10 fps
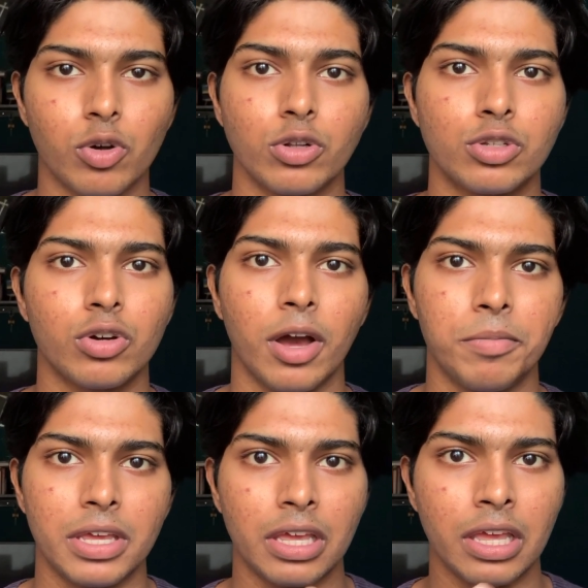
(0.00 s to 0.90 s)
also
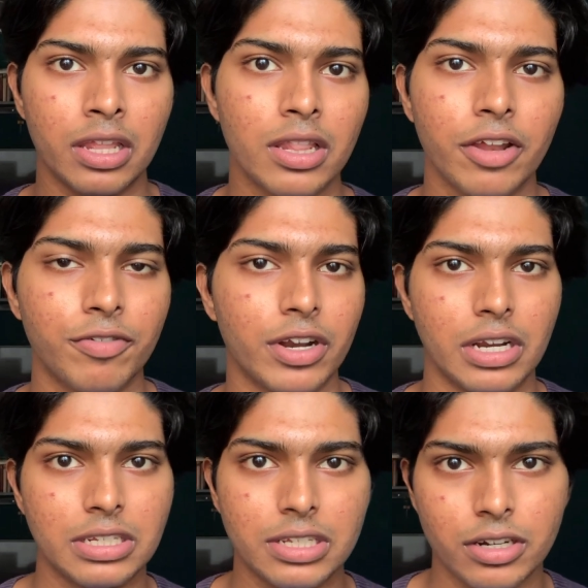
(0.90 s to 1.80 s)
coming in their
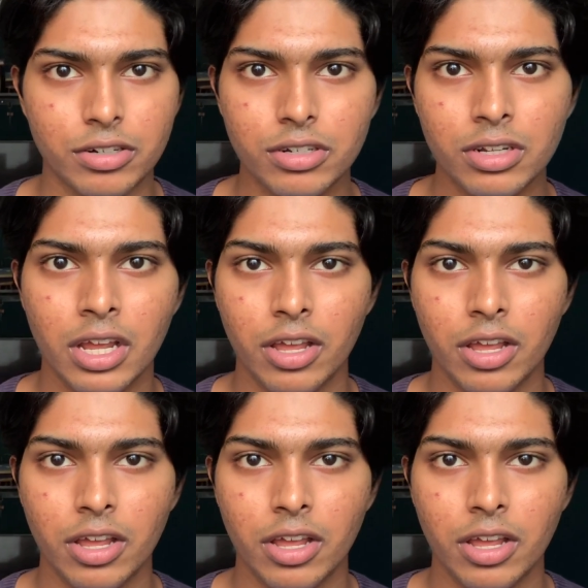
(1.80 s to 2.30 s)
fitness center,